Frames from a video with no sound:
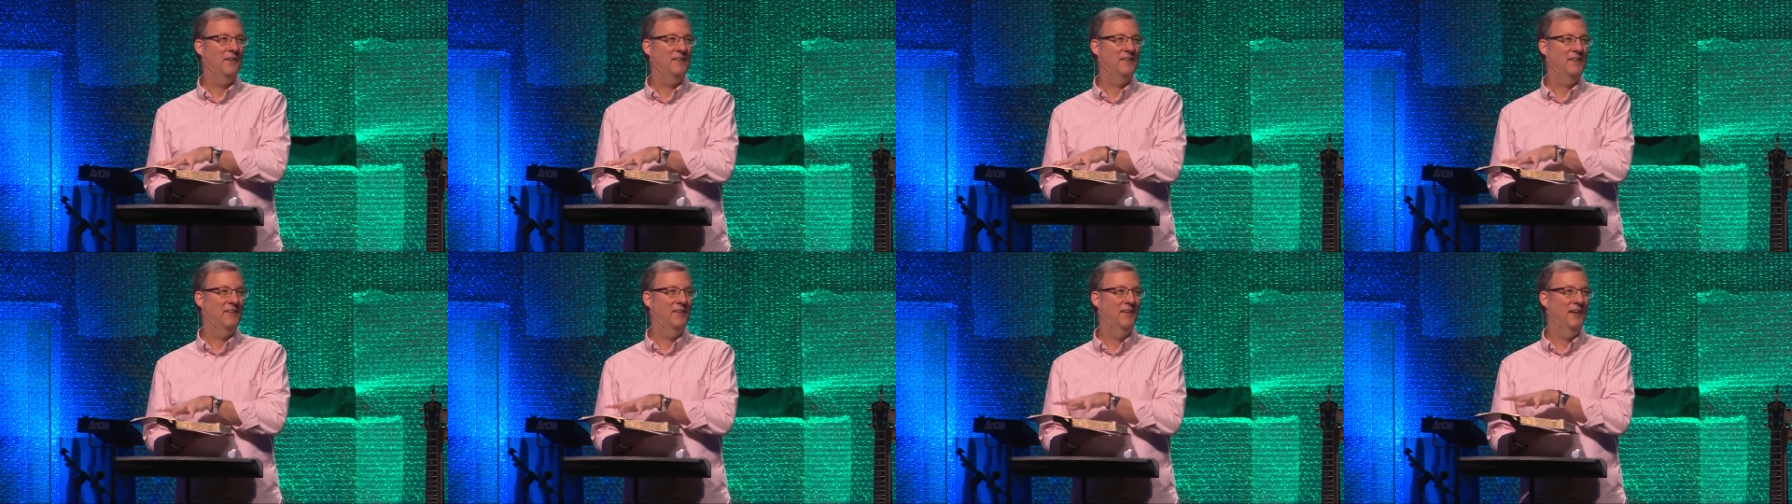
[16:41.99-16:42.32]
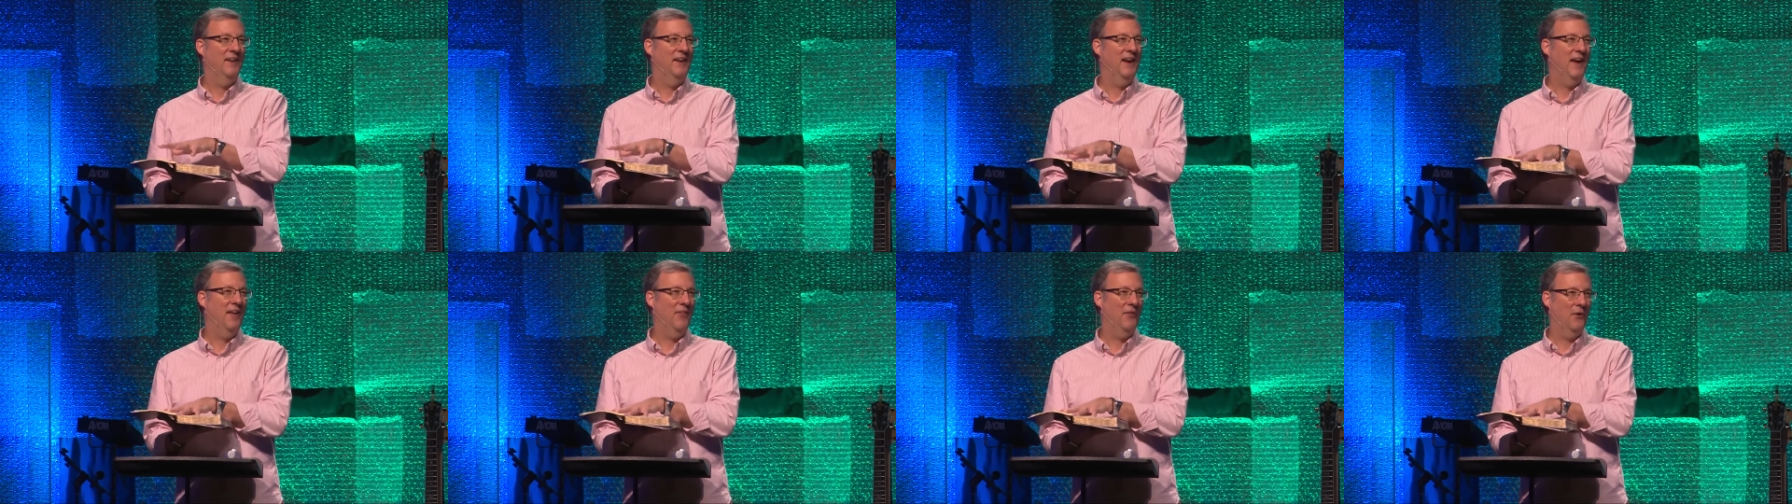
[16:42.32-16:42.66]
to
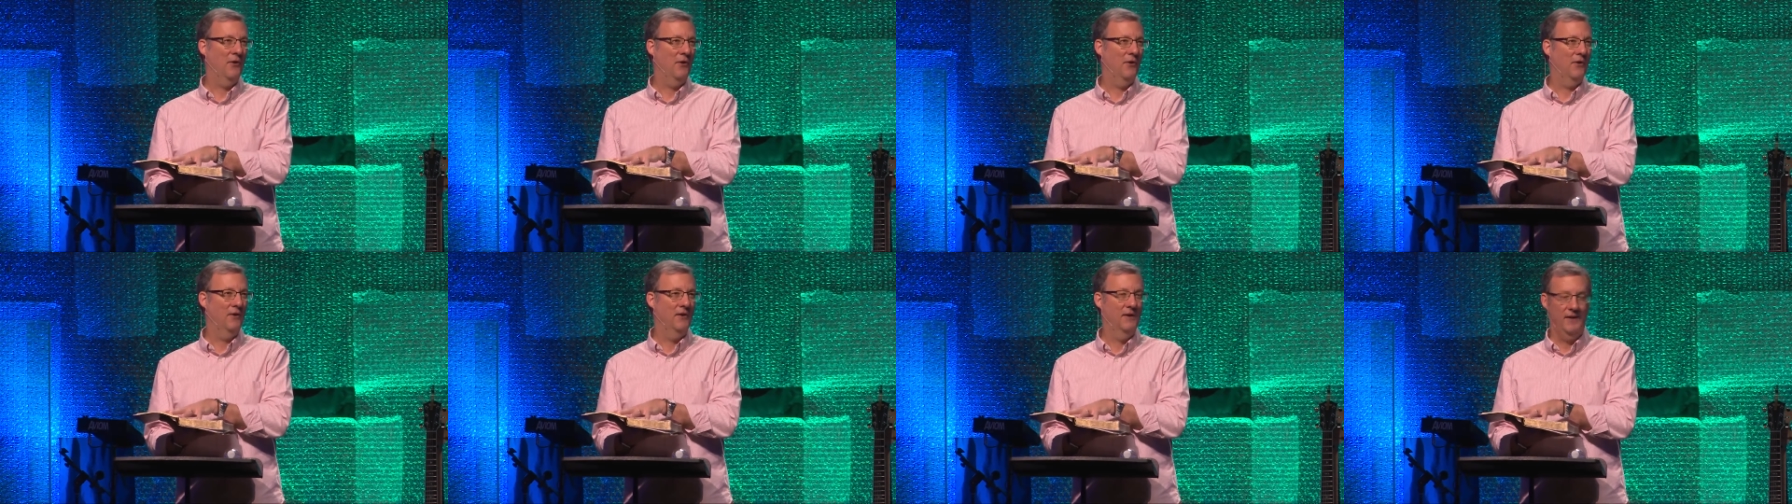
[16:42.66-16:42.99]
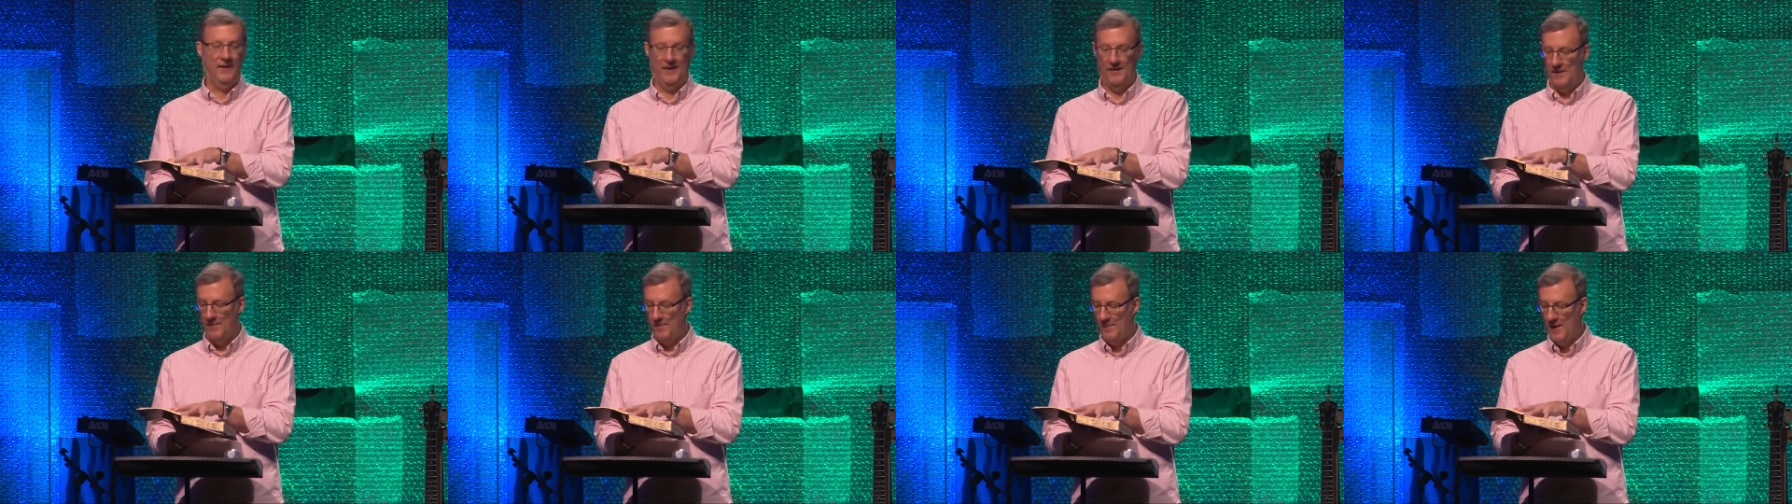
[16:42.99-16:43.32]
another
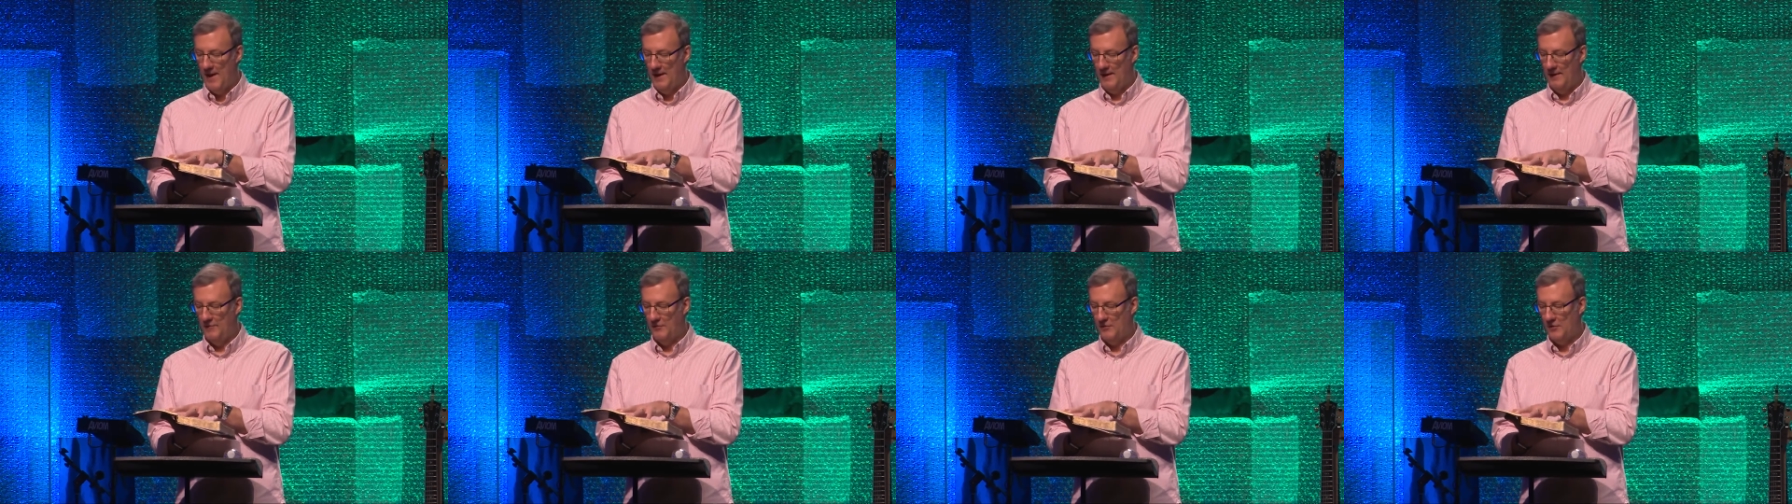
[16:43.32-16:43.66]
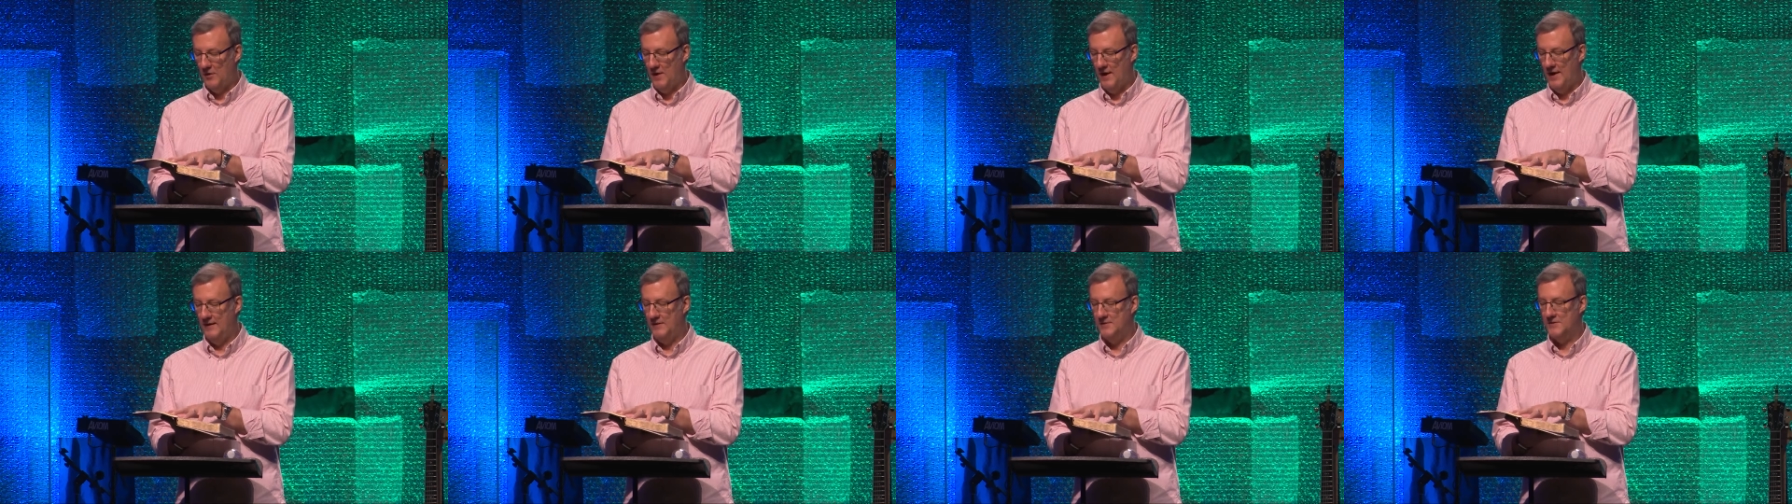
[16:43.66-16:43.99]
in the body of
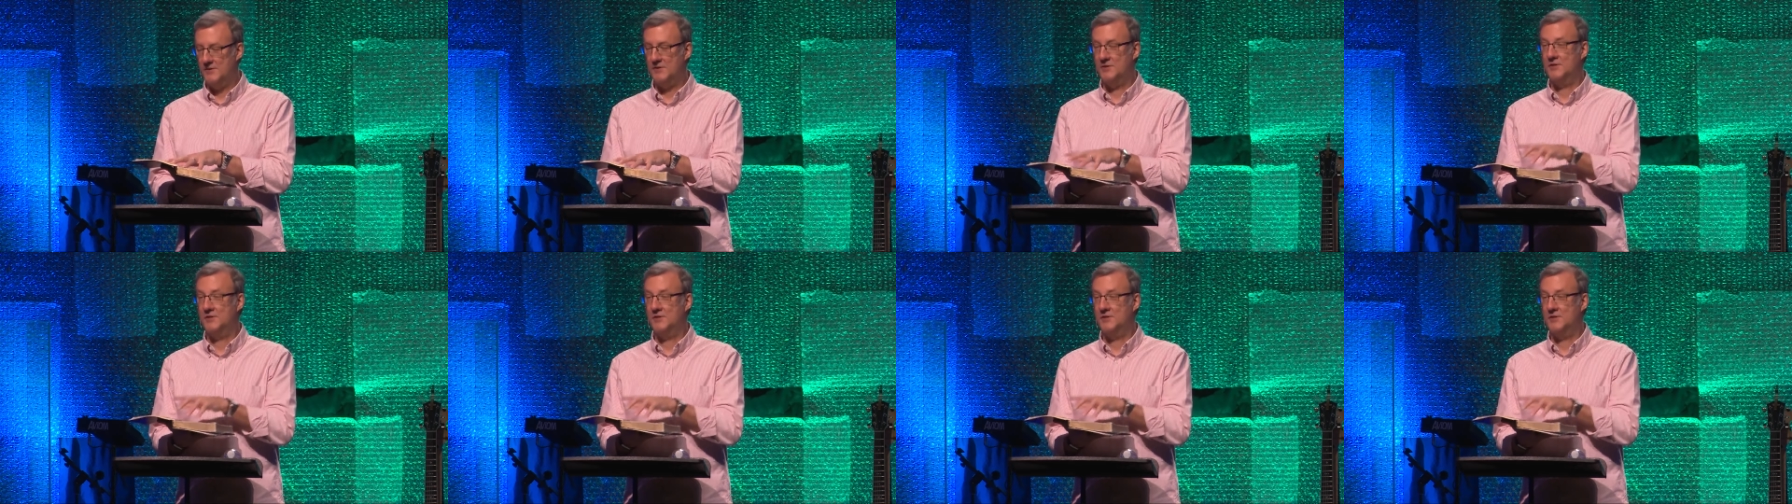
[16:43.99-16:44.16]
Christ.